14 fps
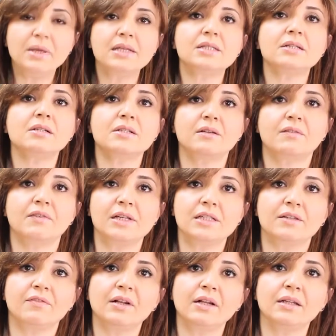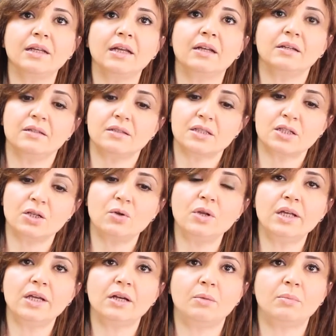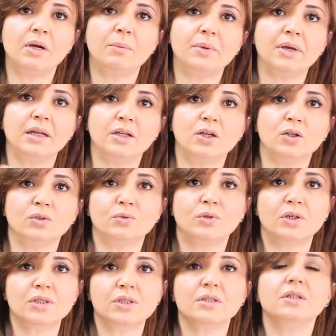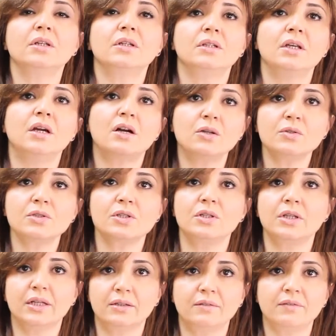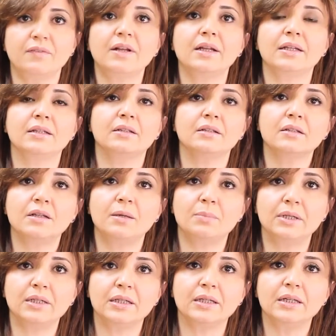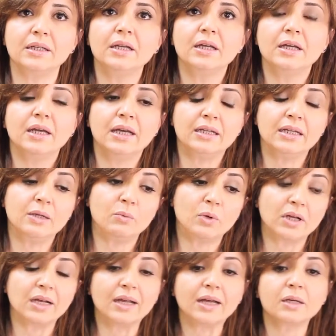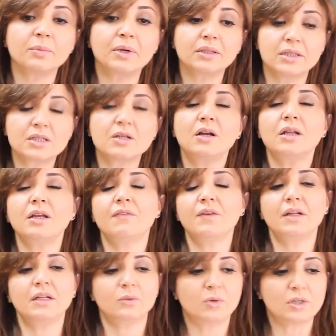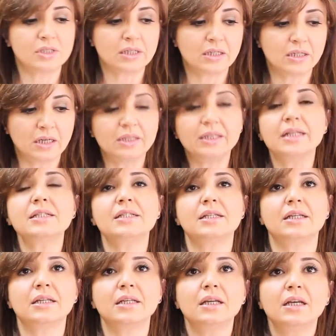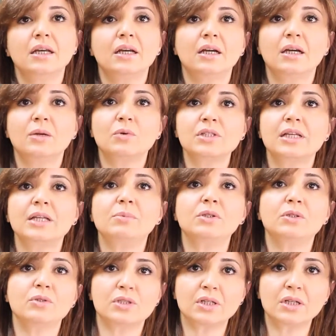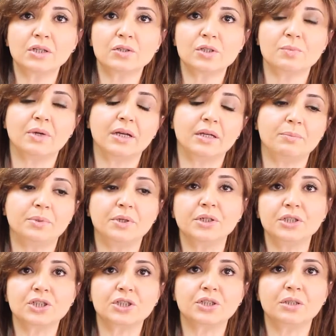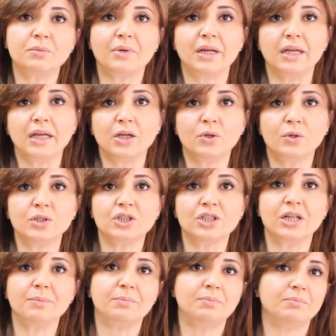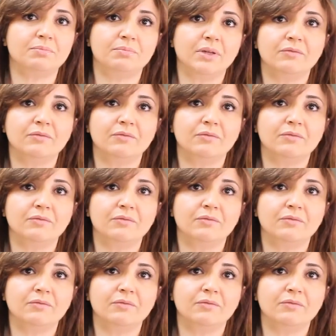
mesial surface filled and slowly come up and go towards the occlusal and fill it completely. And then what I like about the sonic fill, it was the condensity. I was able to still use my burnisher, my acorn shape,